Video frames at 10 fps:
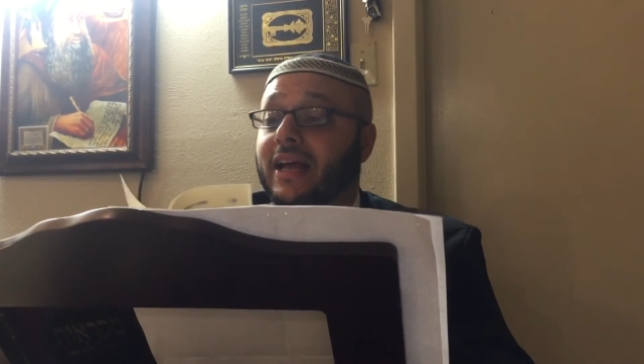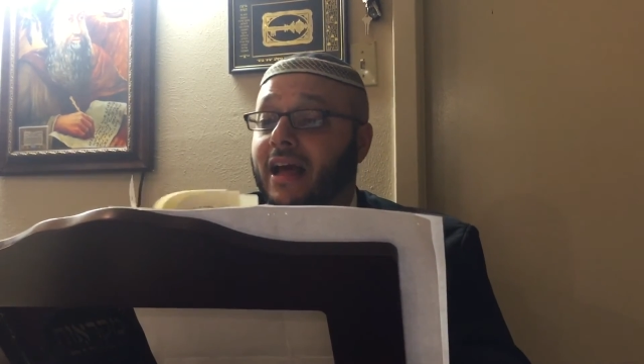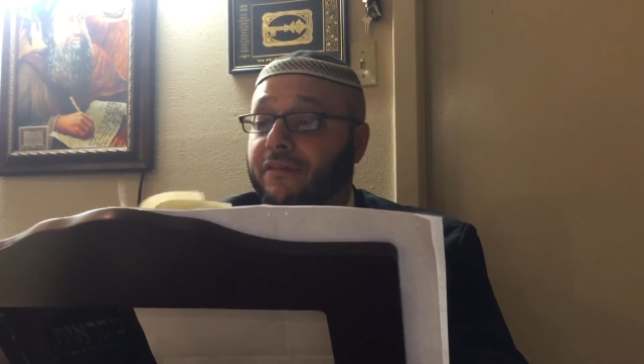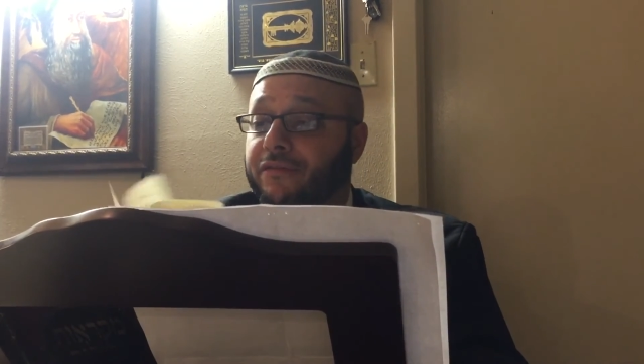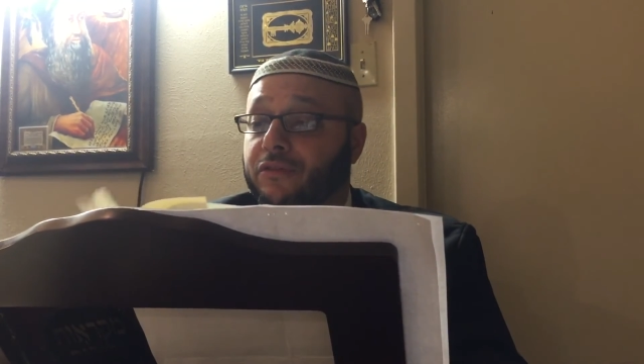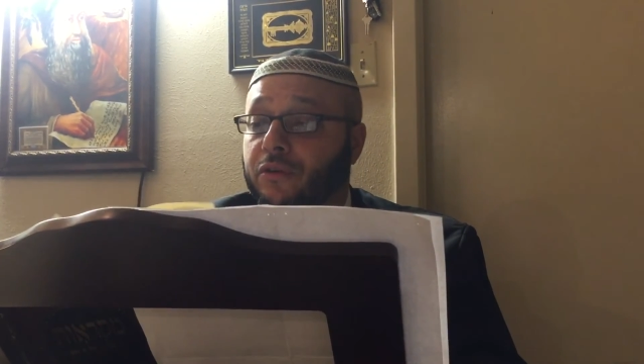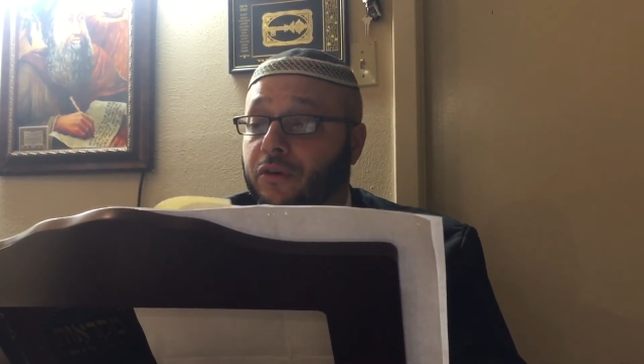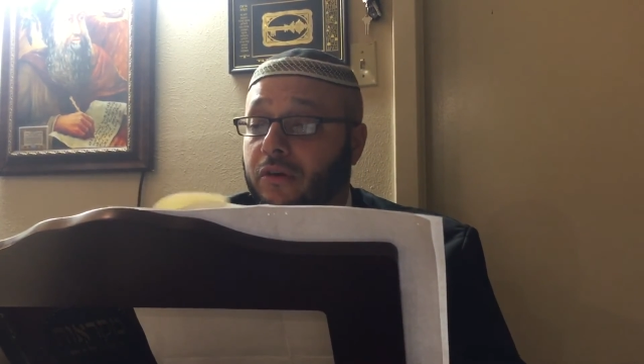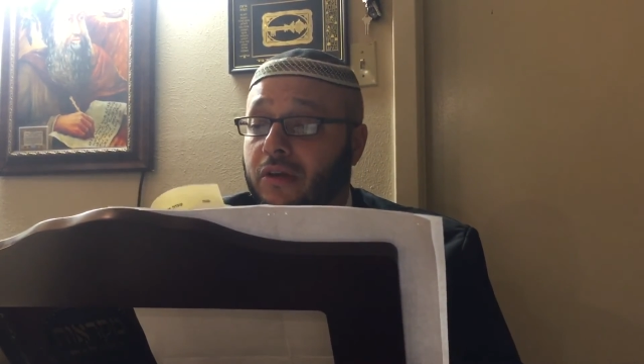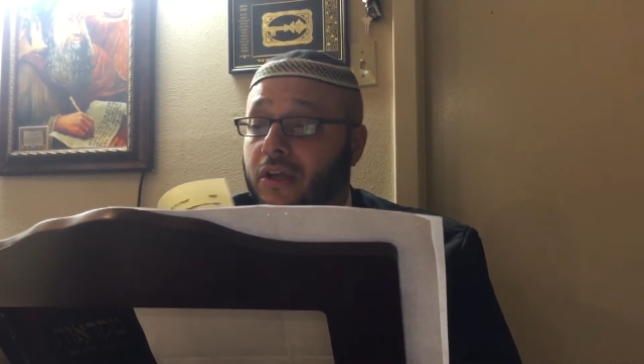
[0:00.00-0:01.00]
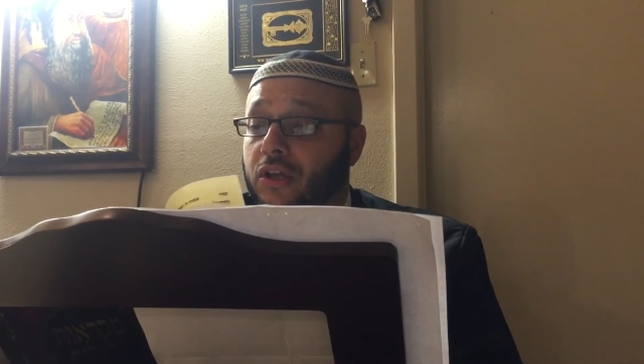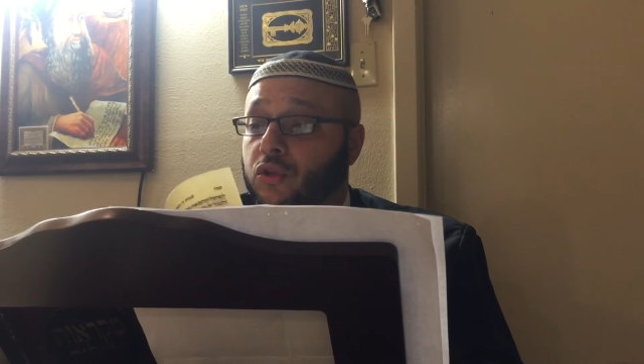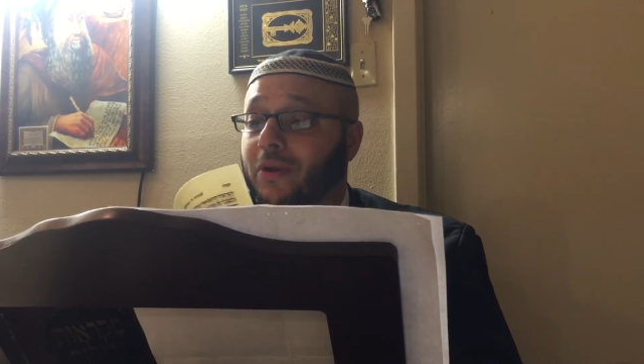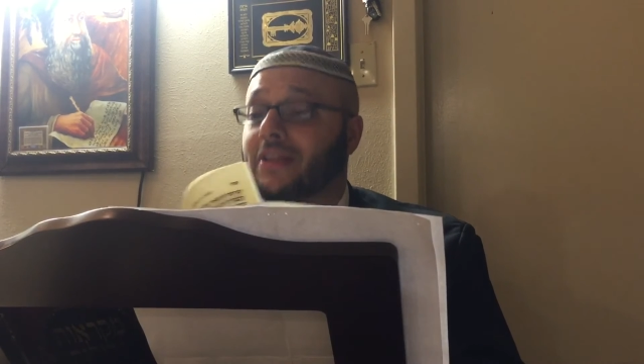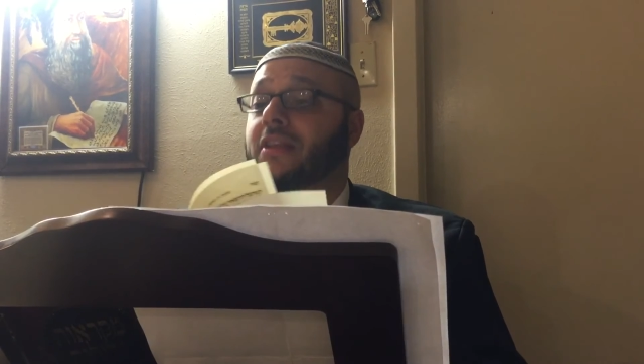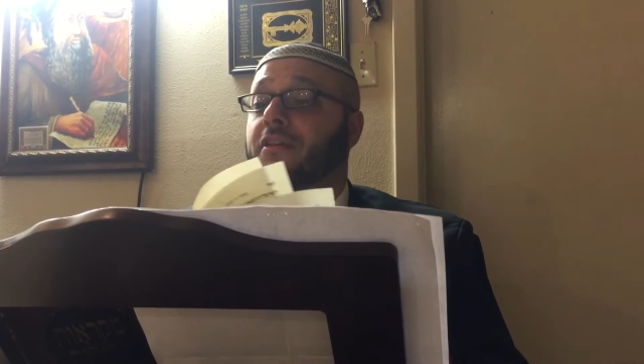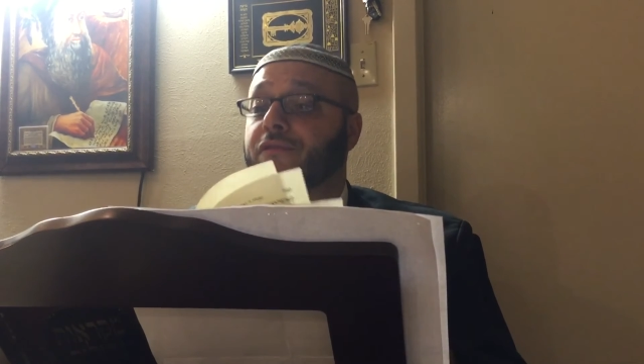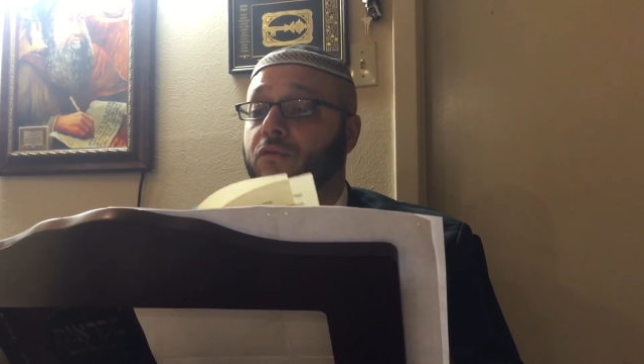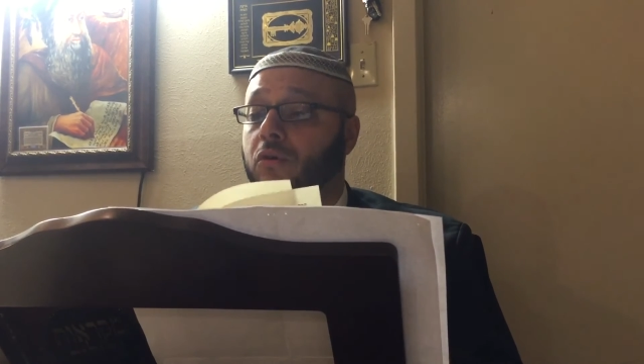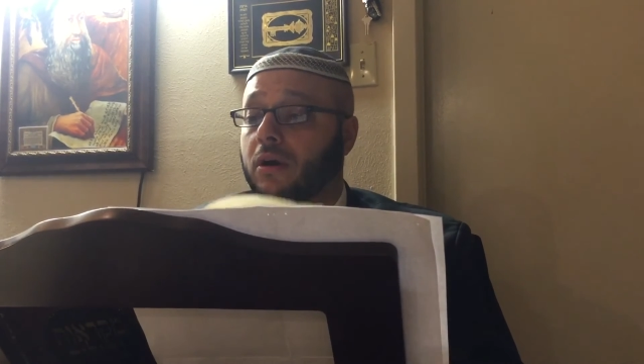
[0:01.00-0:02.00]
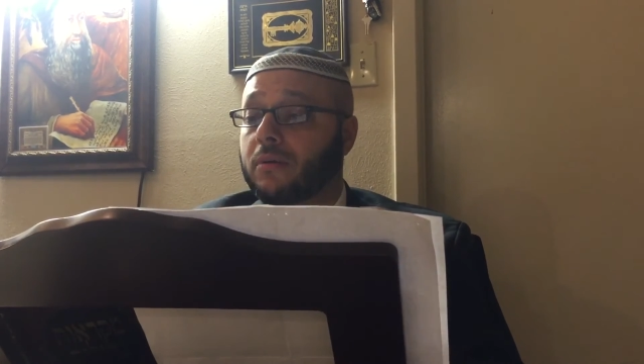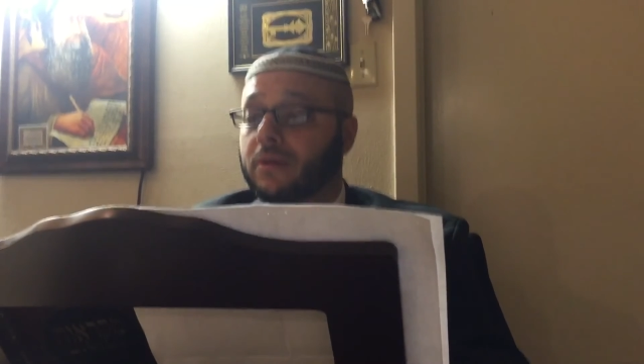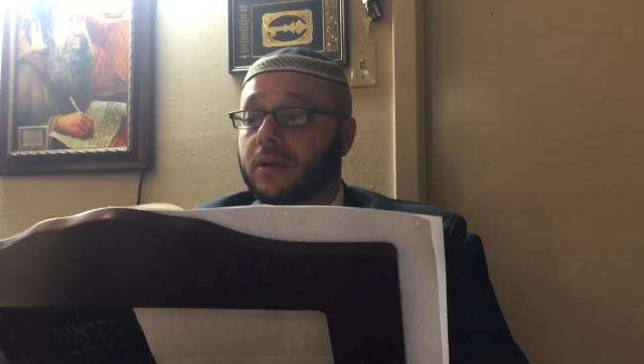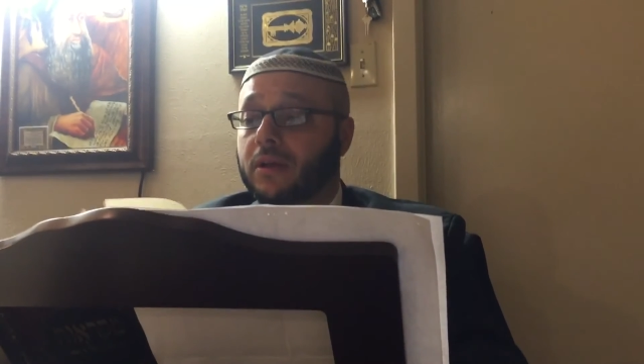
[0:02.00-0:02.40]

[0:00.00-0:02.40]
after 24,